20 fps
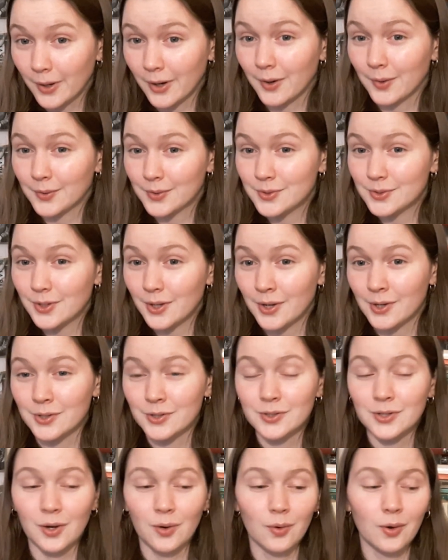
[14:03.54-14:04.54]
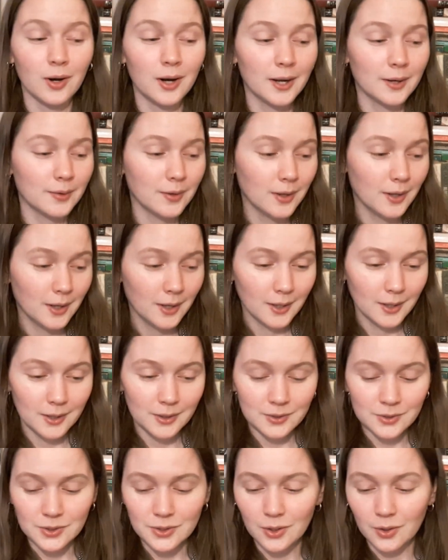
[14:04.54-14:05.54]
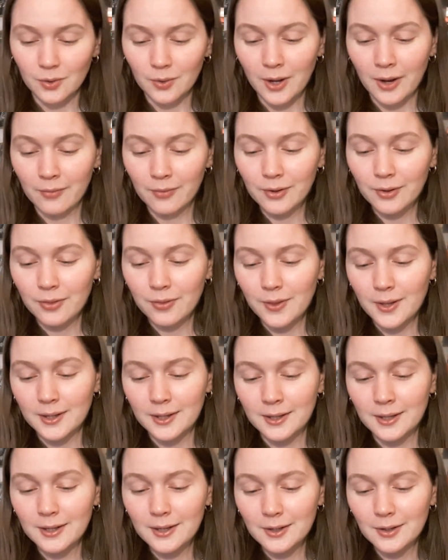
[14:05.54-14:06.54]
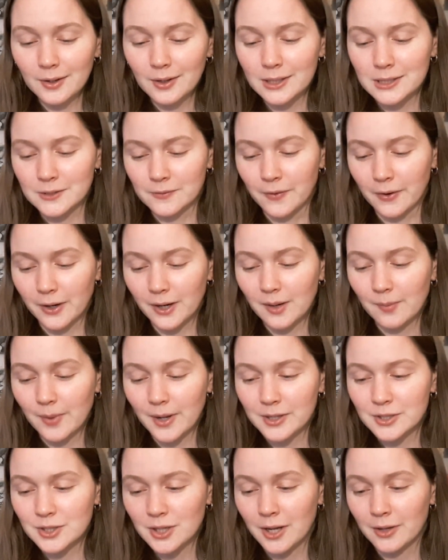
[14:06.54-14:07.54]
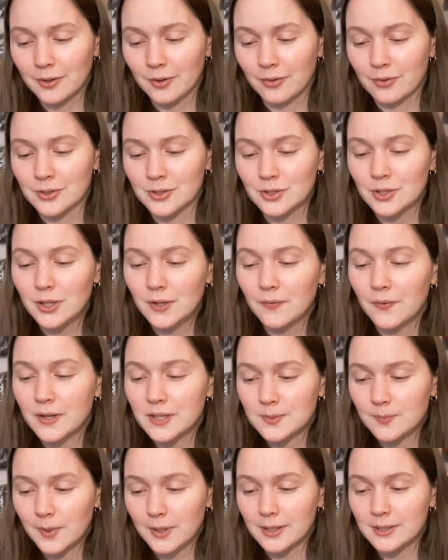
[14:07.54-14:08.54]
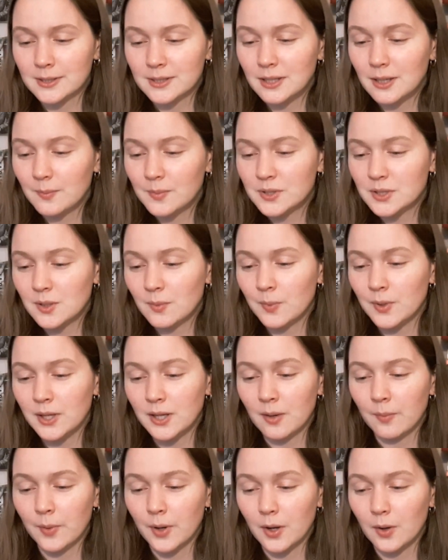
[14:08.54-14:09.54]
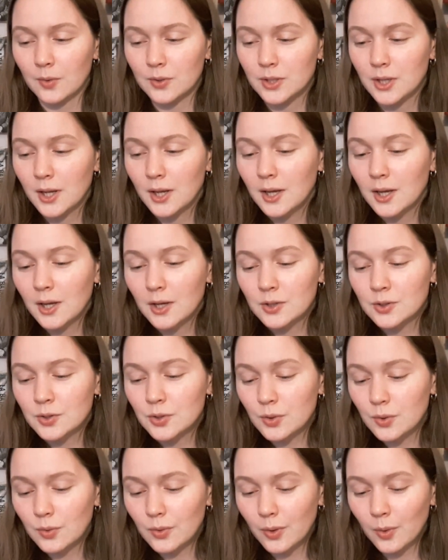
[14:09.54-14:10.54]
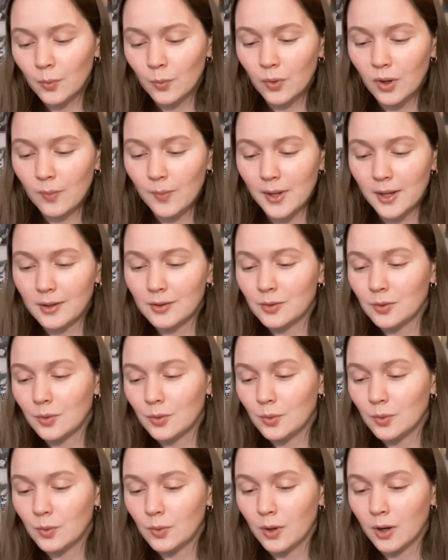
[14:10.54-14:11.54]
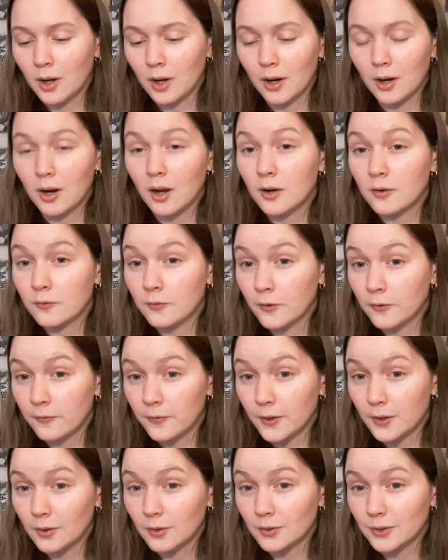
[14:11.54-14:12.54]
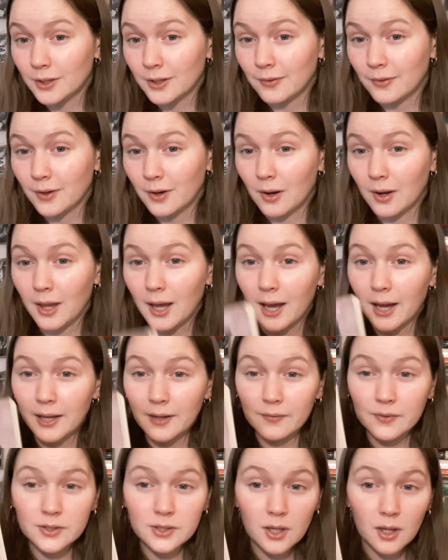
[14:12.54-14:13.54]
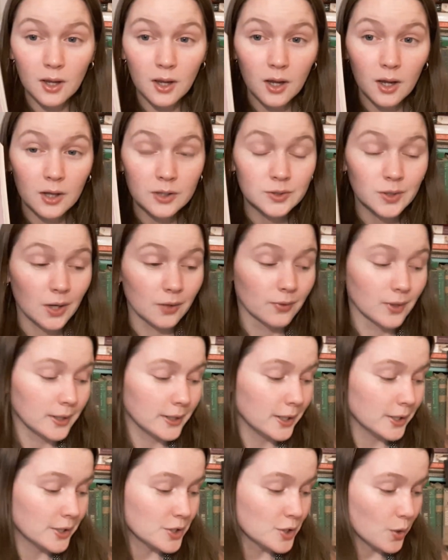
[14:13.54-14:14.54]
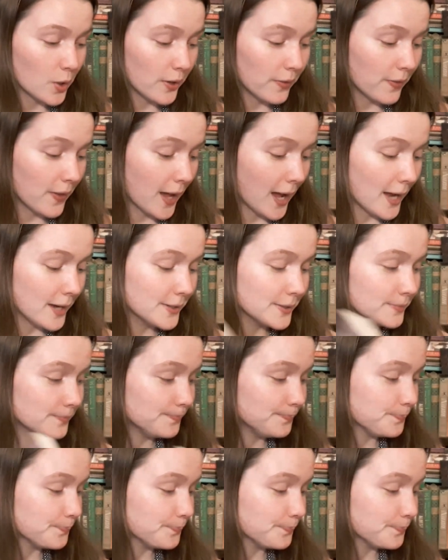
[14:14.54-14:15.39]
parts and so on. So everything here is very much under the surface, but it seems to be about two women who are unfulfilled in their lives. So I really enjoyed that.